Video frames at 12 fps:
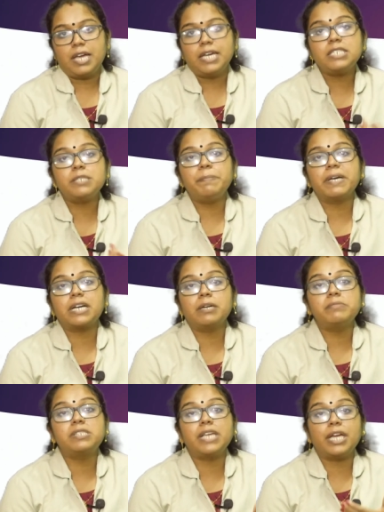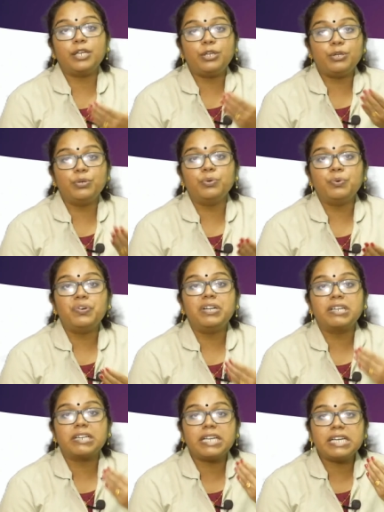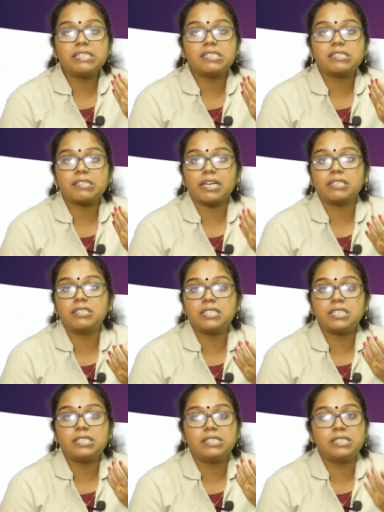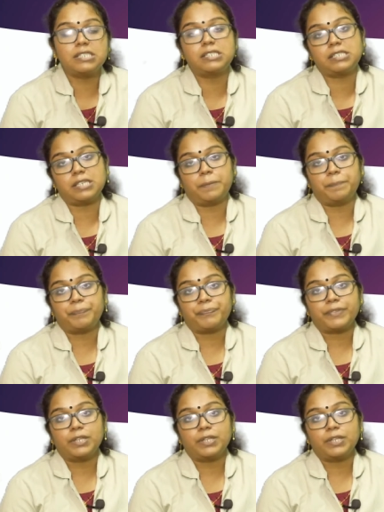It becomes a new restructured system,